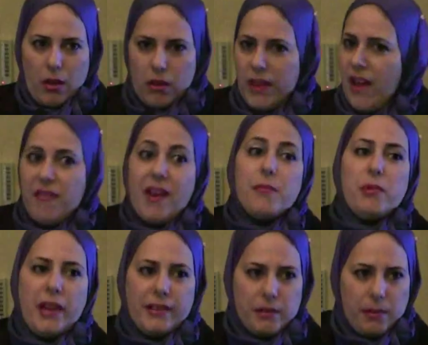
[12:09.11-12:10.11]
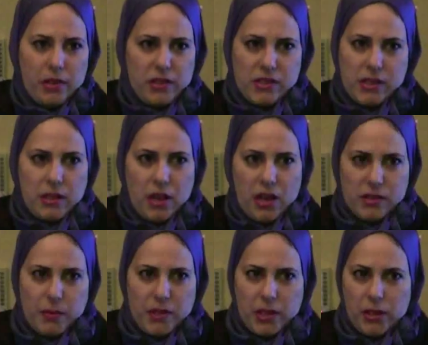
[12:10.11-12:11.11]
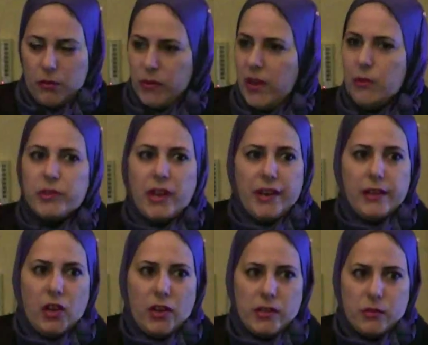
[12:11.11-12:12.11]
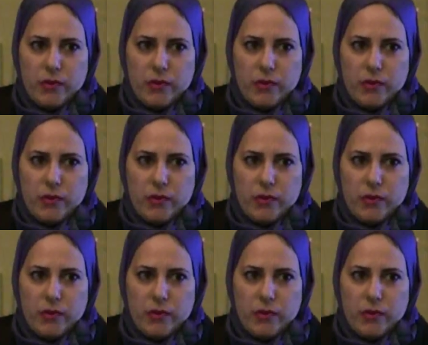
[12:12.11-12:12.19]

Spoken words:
the available antibiotics in the hospital without guidelines,